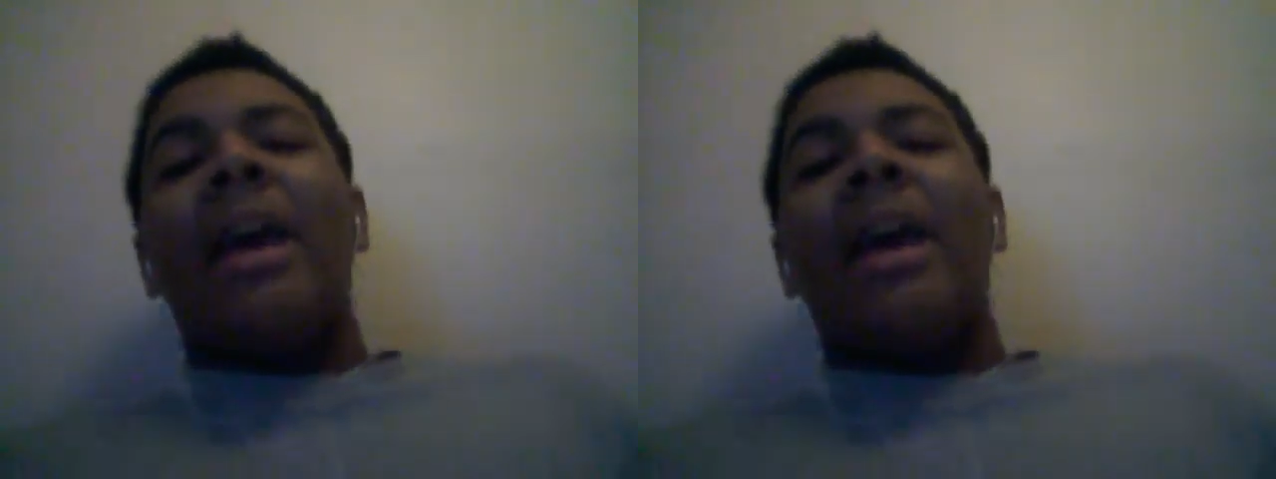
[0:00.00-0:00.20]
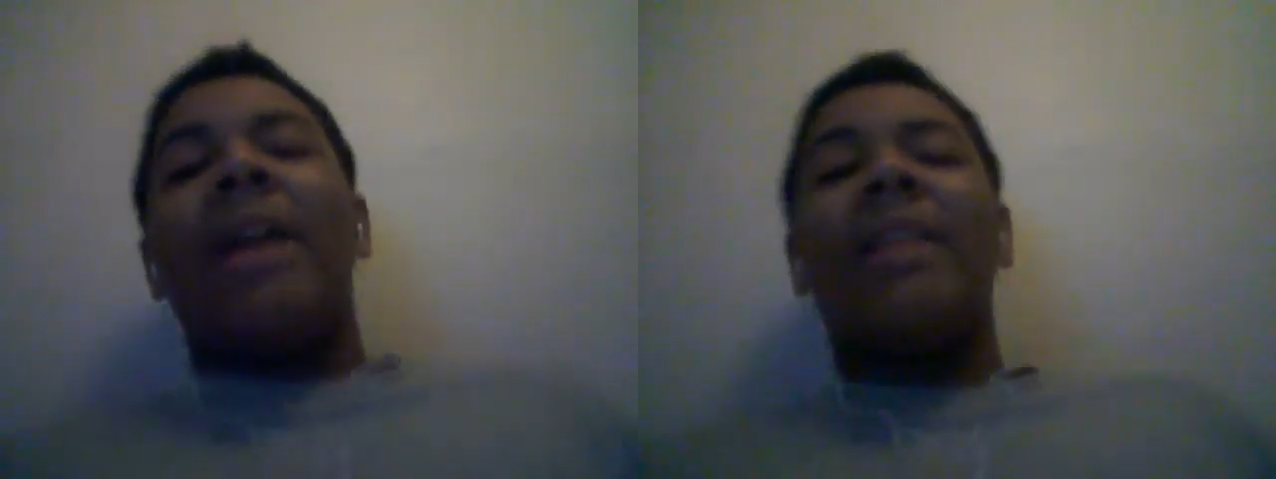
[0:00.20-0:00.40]

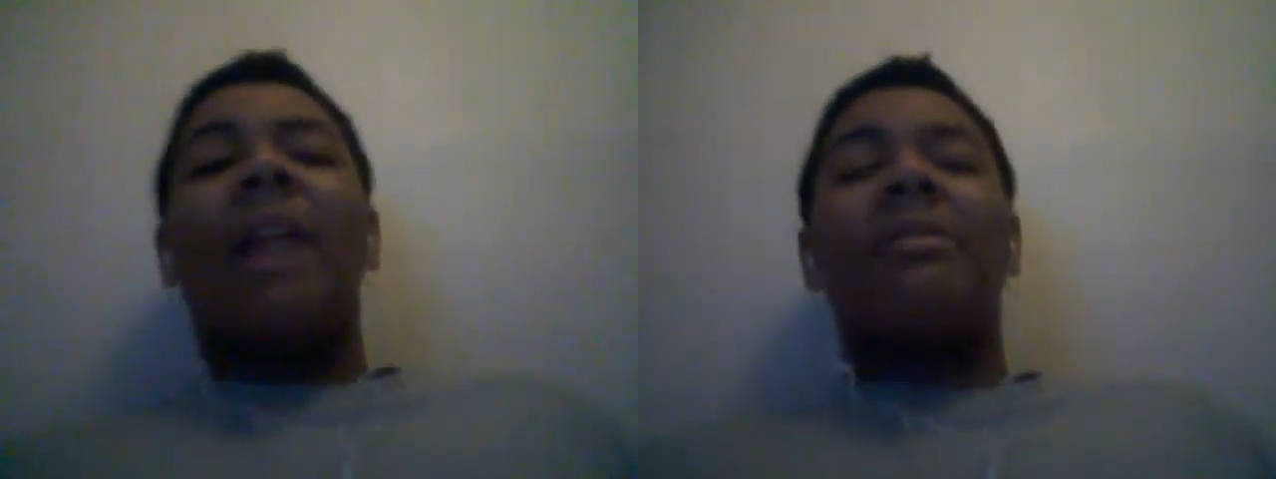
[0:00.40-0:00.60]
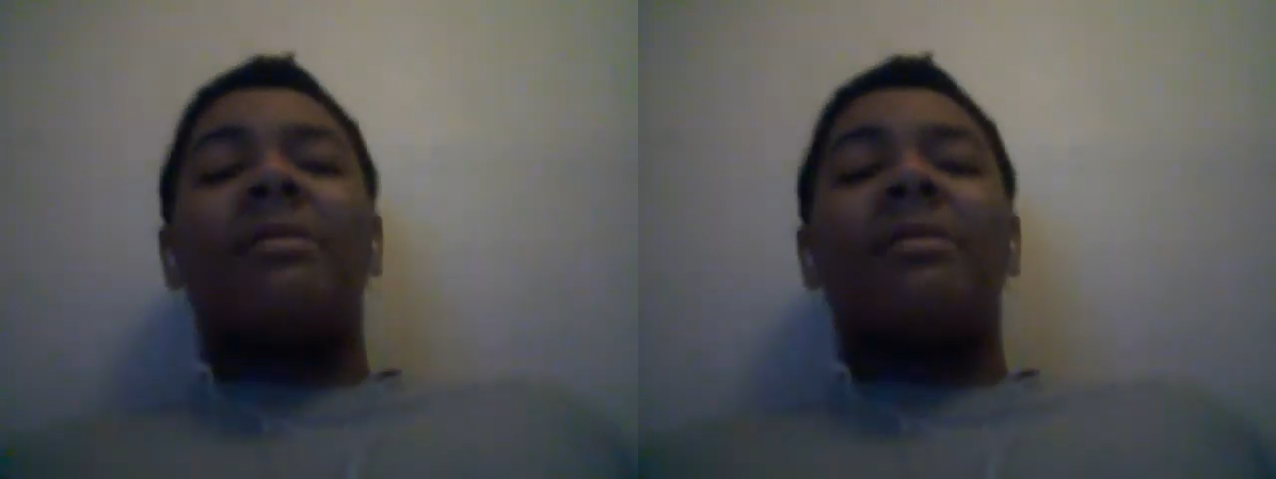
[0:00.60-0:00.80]
And then I
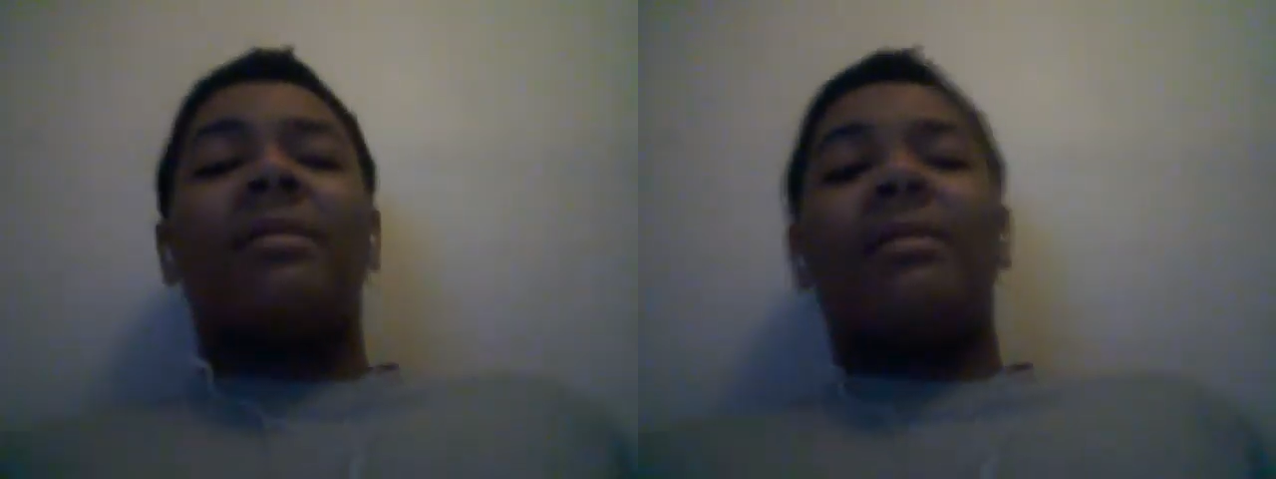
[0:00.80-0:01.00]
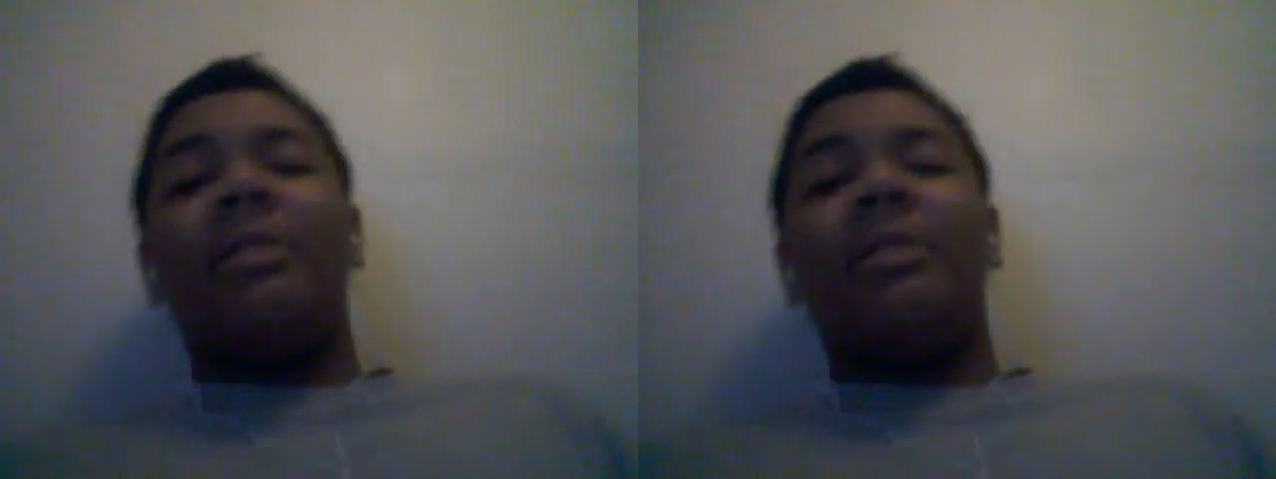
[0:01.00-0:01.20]
was,
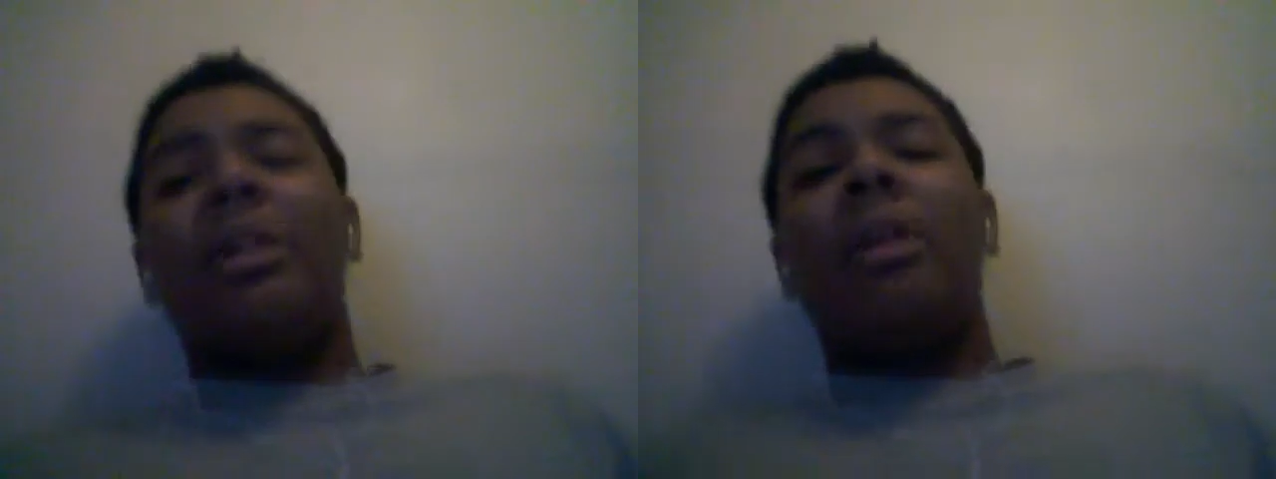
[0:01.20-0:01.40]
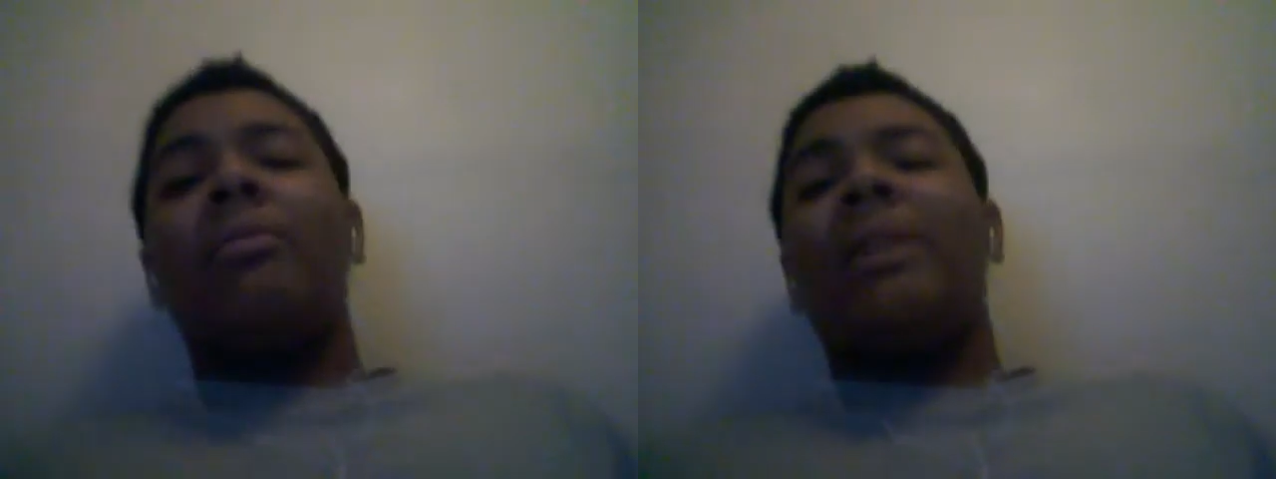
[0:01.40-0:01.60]

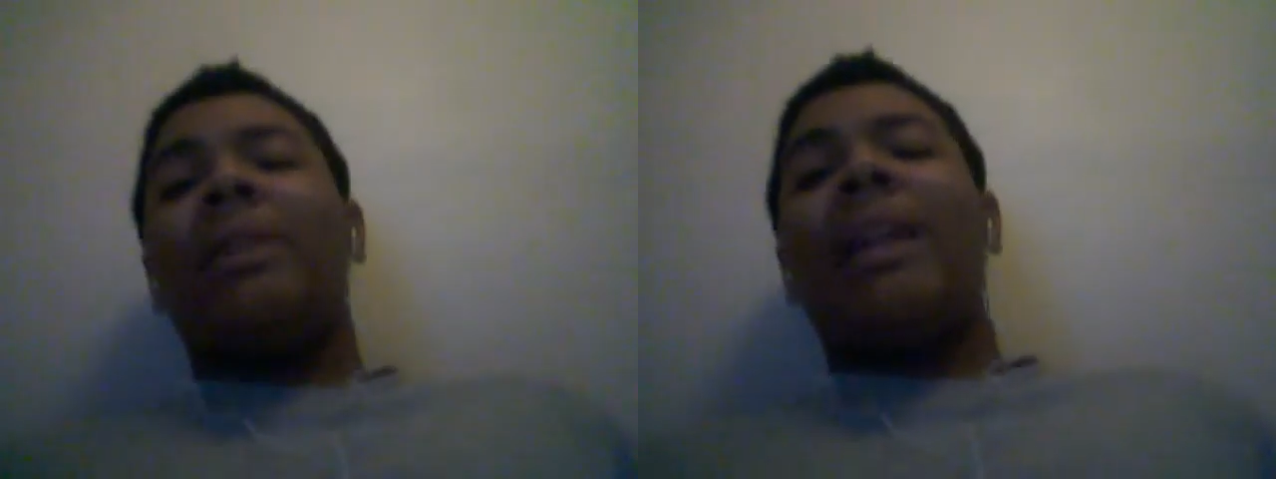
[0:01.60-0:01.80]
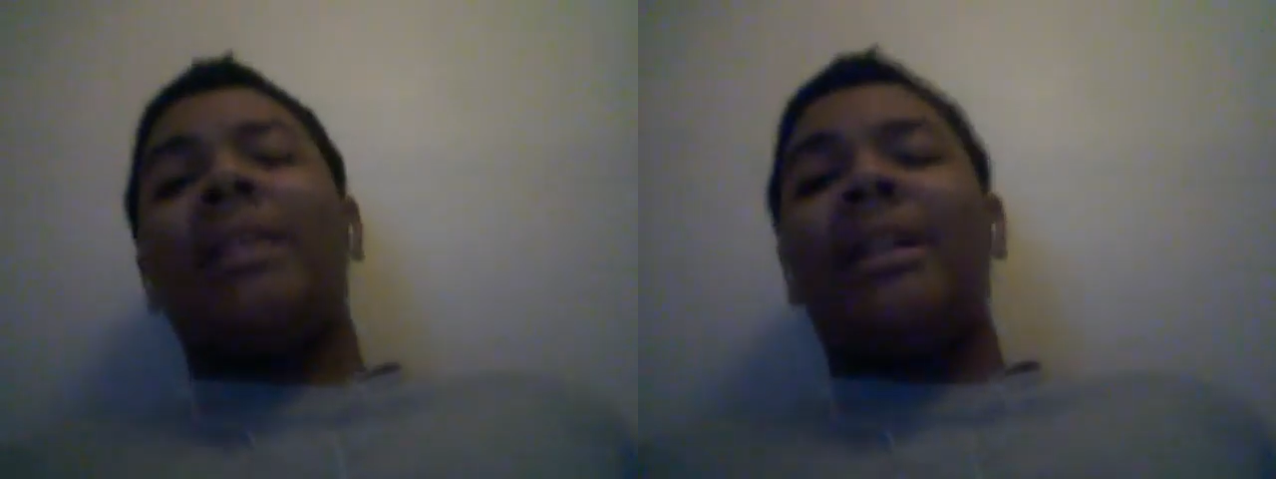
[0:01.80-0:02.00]

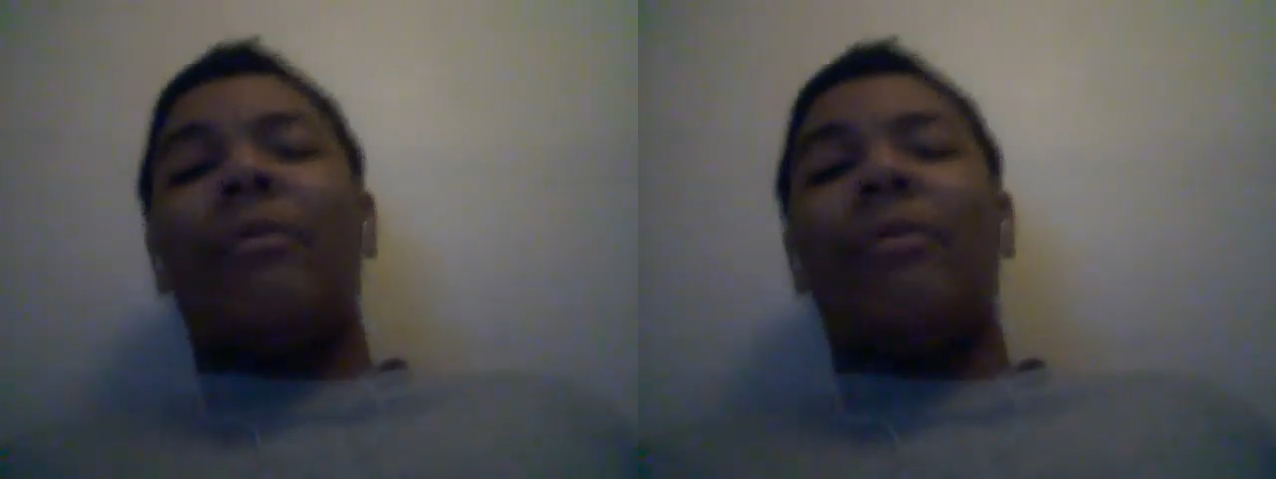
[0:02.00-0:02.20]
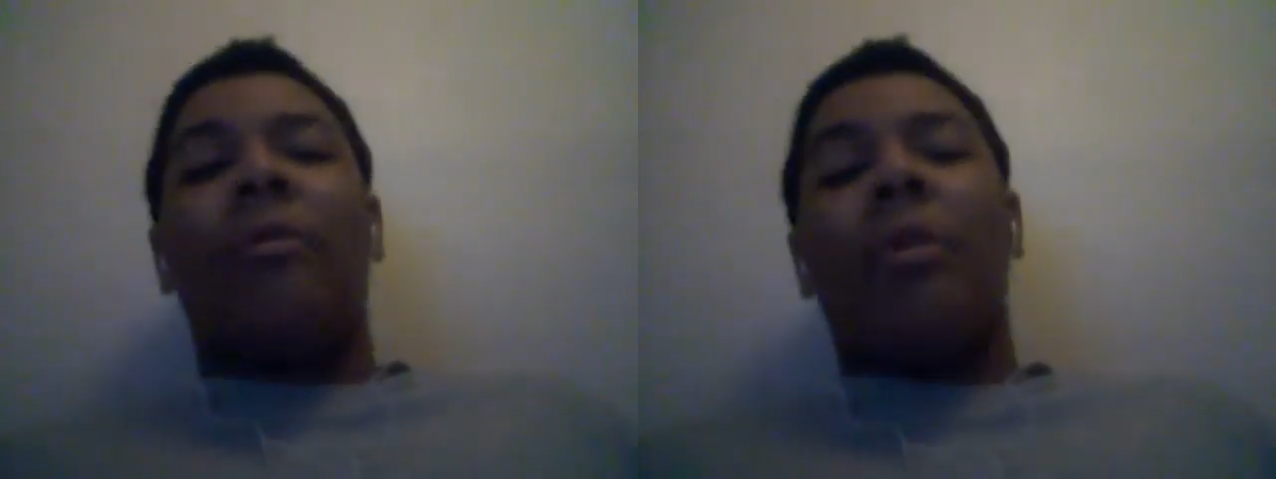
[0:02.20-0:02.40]
got to
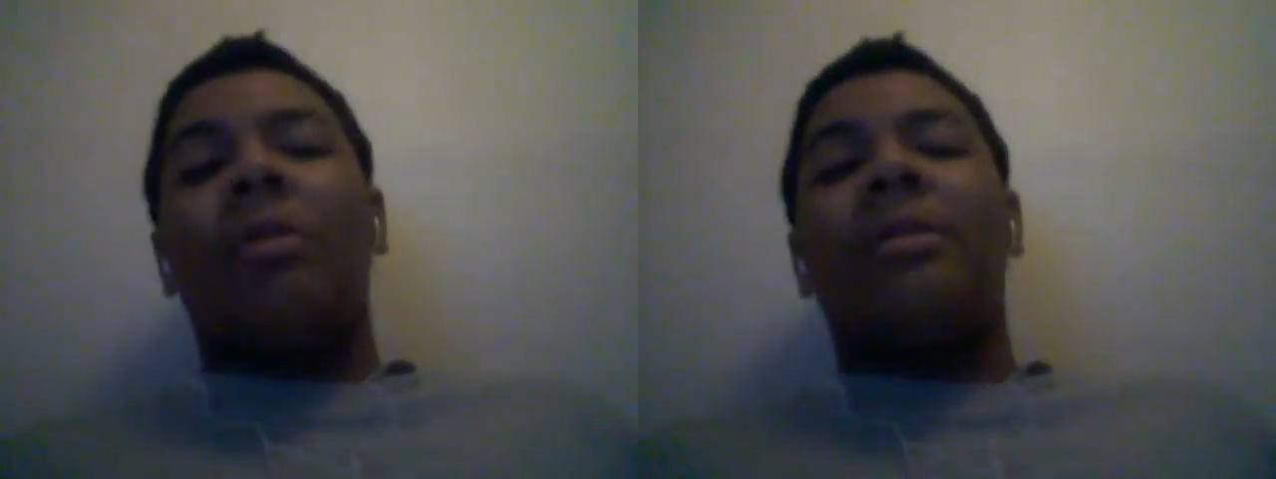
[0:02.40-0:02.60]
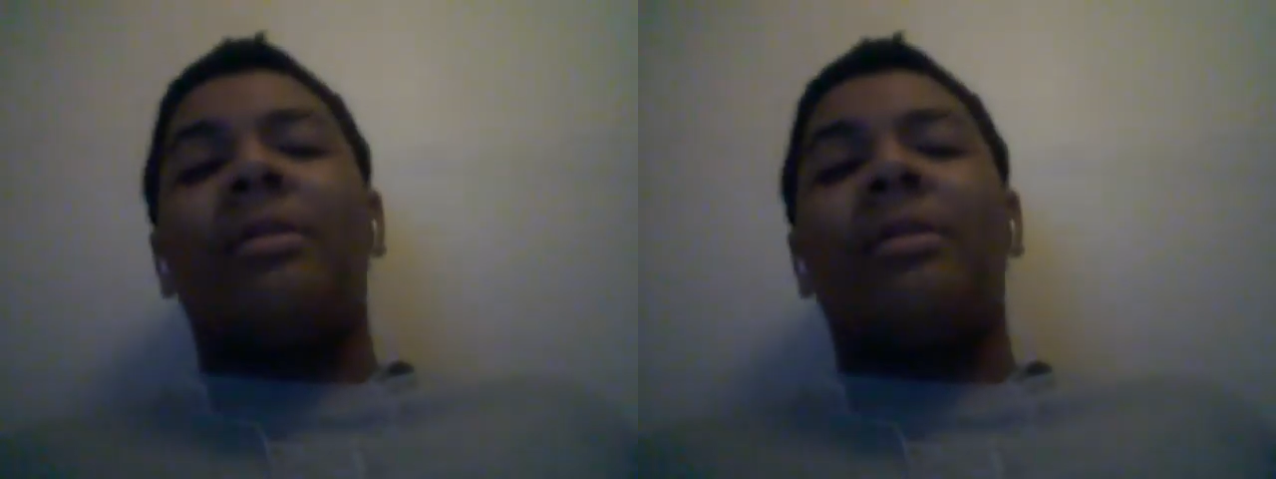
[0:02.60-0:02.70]
level 4,